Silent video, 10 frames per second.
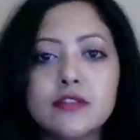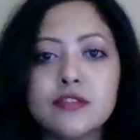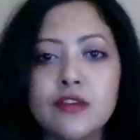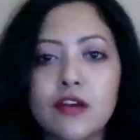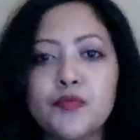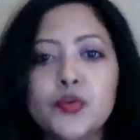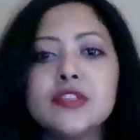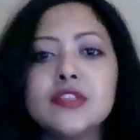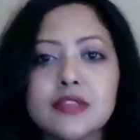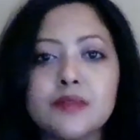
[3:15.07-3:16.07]
sort of
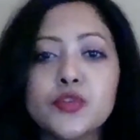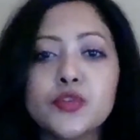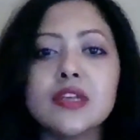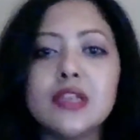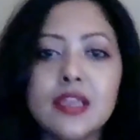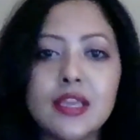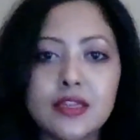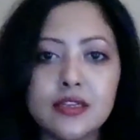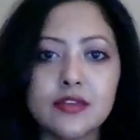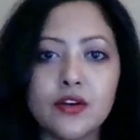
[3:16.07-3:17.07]
puts a
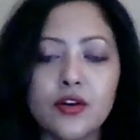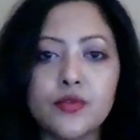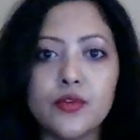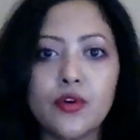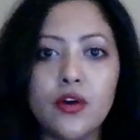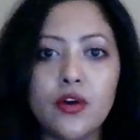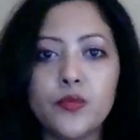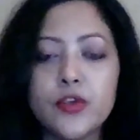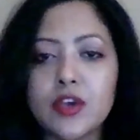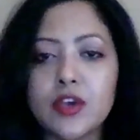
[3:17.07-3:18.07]
lid
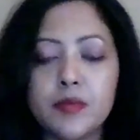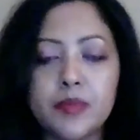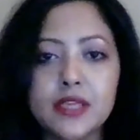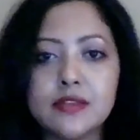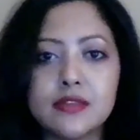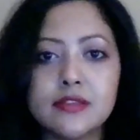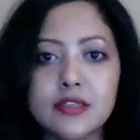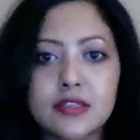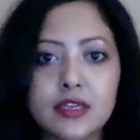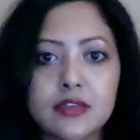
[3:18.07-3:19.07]
on whichever place it's
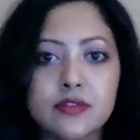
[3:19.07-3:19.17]
sitting.